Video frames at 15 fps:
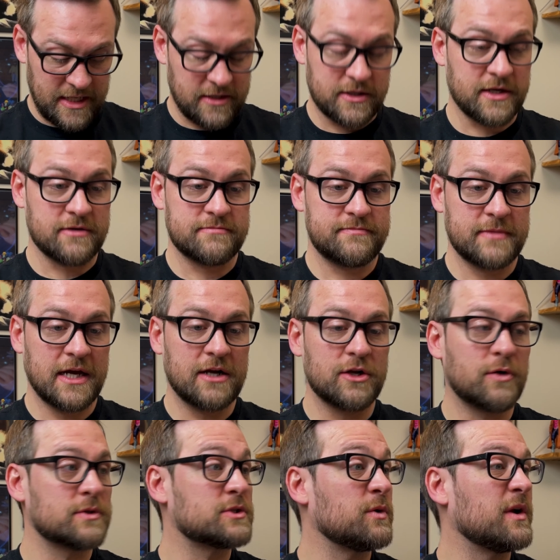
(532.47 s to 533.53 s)
I don't know. I don't
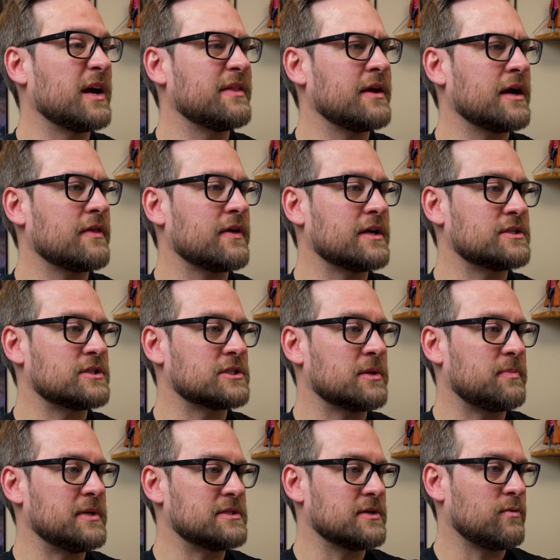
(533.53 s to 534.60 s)
know what's going on there. I think it's just a
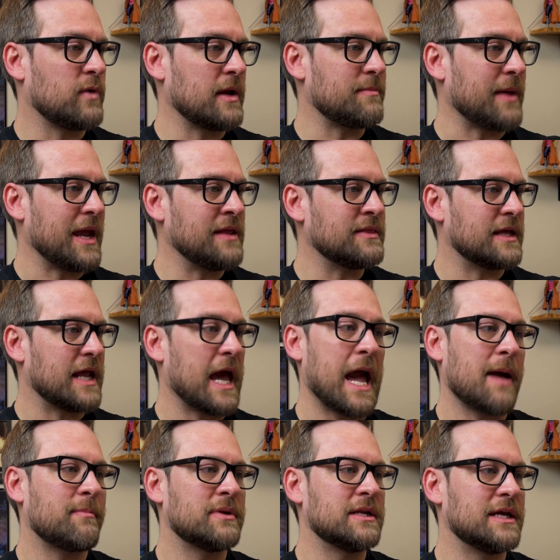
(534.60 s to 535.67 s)
piece of white paint that
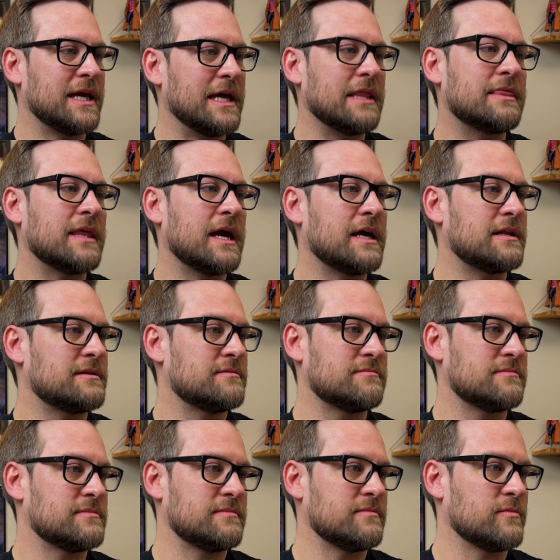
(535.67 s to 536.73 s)
happened to hit that
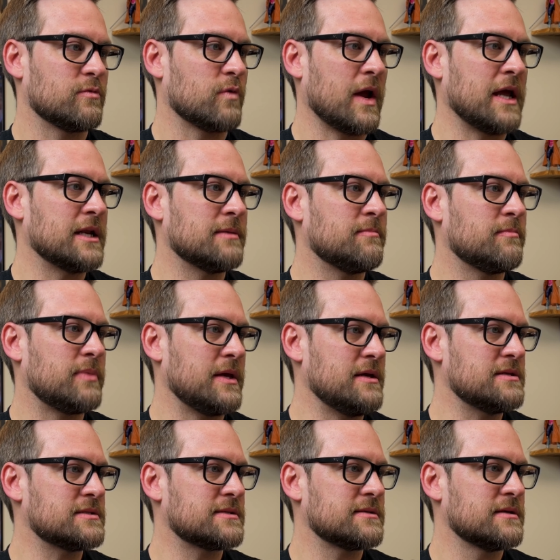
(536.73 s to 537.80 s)
random
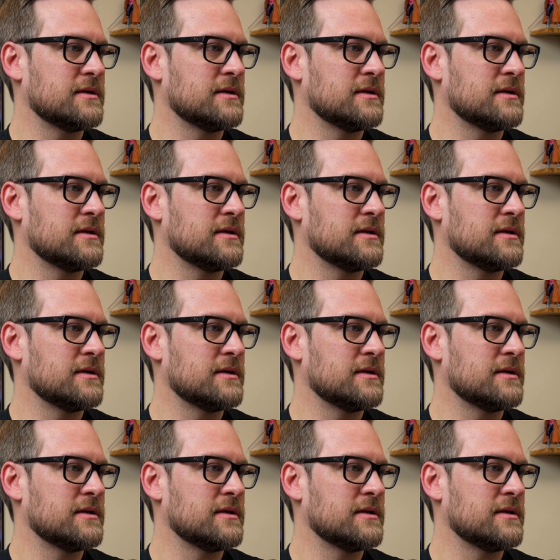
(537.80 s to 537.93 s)
piece,